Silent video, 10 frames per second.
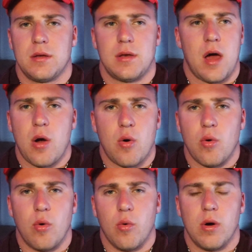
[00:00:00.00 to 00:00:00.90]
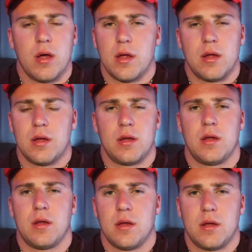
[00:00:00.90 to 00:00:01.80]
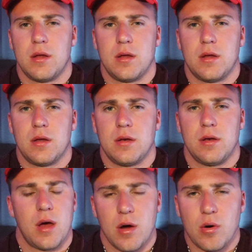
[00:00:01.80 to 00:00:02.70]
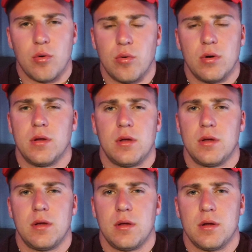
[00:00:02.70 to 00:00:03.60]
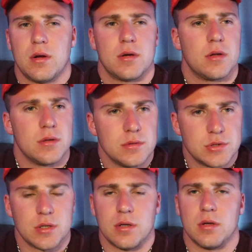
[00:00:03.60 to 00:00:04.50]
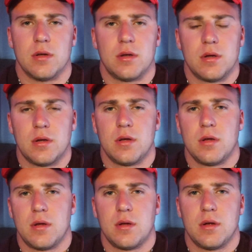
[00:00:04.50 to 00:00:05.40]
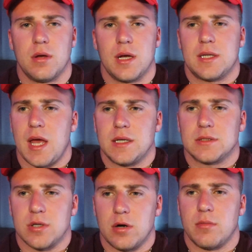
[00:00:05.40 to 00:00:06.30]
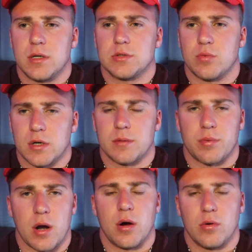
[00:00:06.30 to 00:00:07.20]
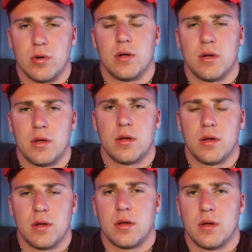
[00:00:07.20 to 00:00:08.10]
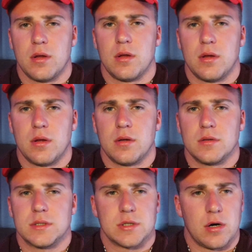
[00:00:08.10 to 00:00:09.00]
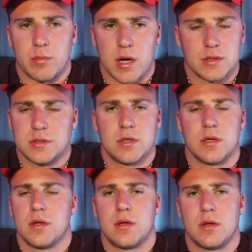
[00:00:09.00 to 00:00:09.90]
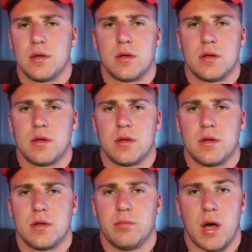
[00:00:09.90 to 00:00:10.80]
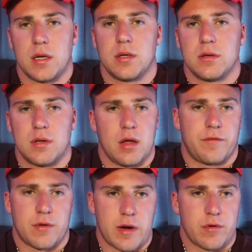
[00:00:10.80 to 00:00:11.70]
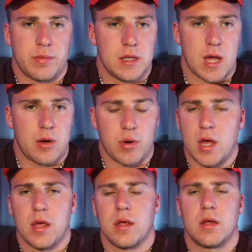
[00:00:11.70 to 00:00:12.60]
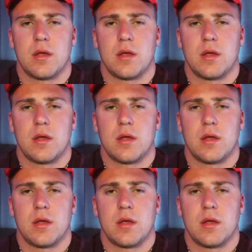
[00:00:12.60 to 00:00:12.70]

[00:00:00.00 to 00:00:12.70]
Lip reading: No. No. You're delusional. It takes so much work, bro. So much. But they'll forever be that way.